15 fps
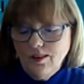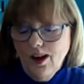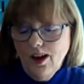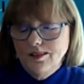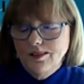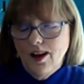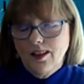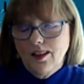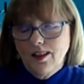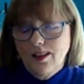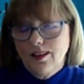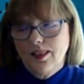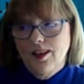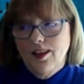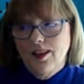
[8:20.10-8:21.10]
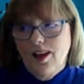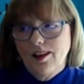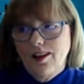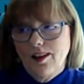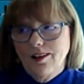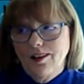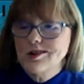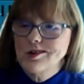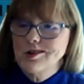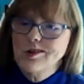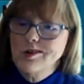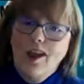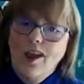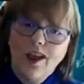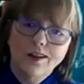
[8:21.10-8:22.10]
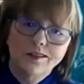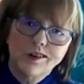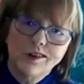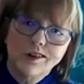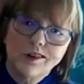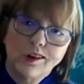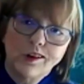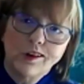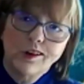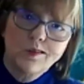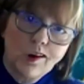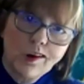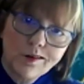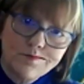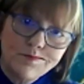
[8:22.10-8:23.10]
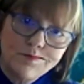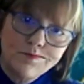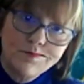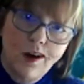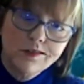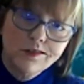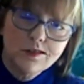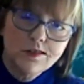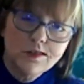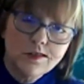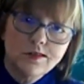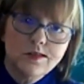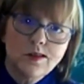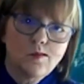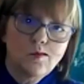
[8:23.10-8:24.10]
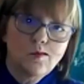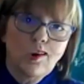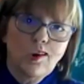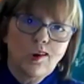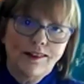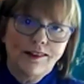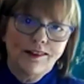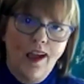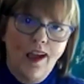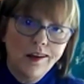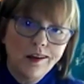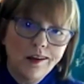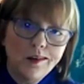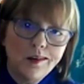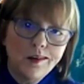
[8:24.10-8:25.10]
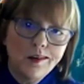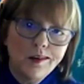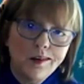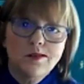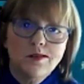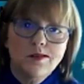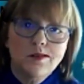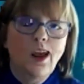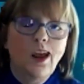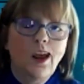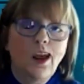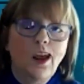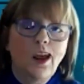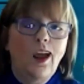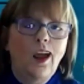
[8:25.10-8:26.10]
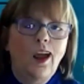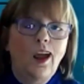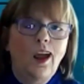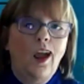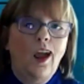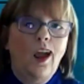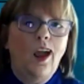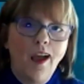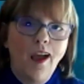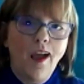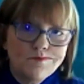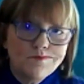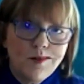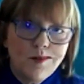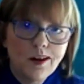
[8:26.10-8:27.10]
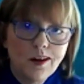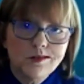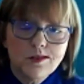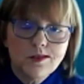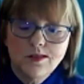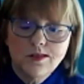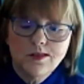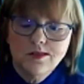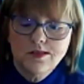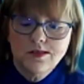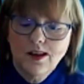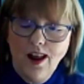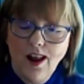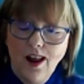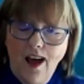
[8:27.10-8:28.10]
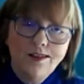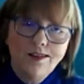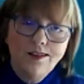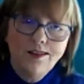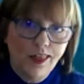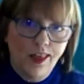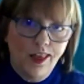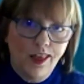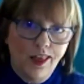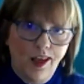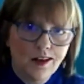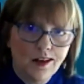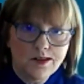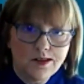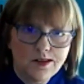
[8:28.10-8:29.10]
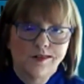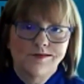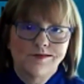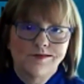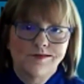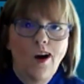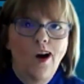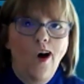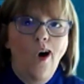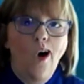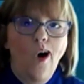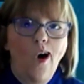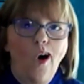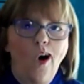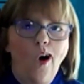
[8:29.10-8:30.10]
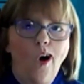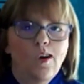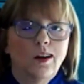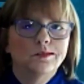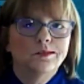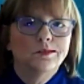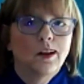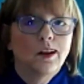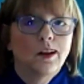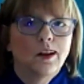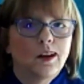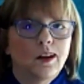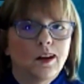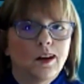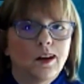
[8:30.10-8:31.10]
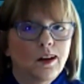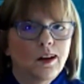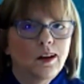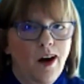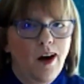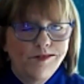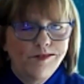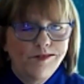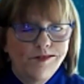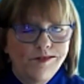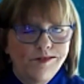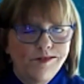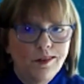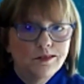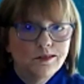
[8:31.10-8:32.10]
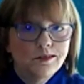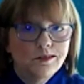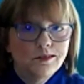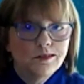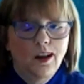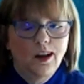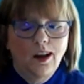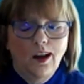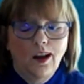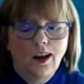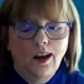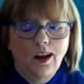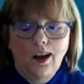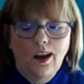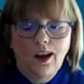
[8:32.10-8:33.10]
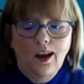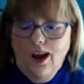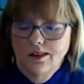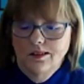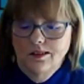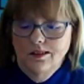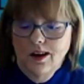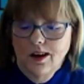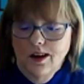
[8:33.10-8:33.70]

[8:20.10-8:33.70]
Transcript: Another thing that you can do is word puzzles and word games and math puzzles, and I do that stuff on my phone. And